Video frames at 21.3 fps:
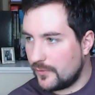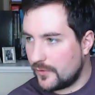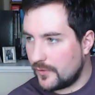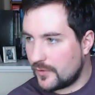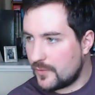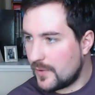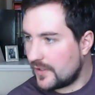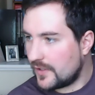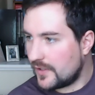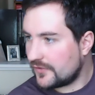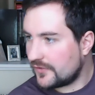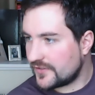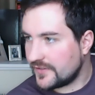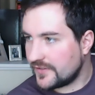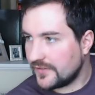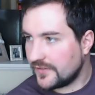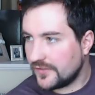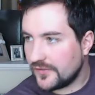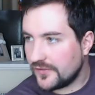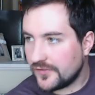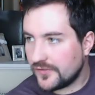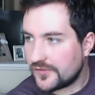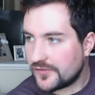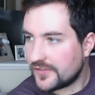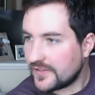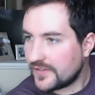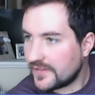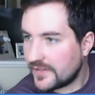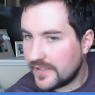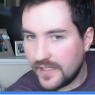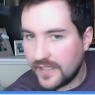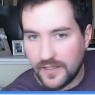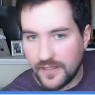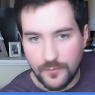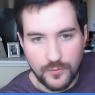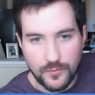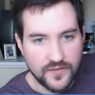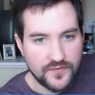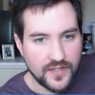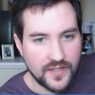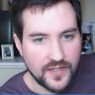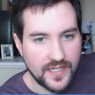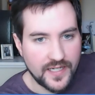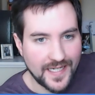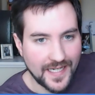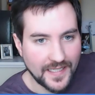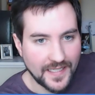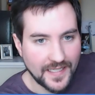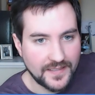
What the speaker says: questions that we've had.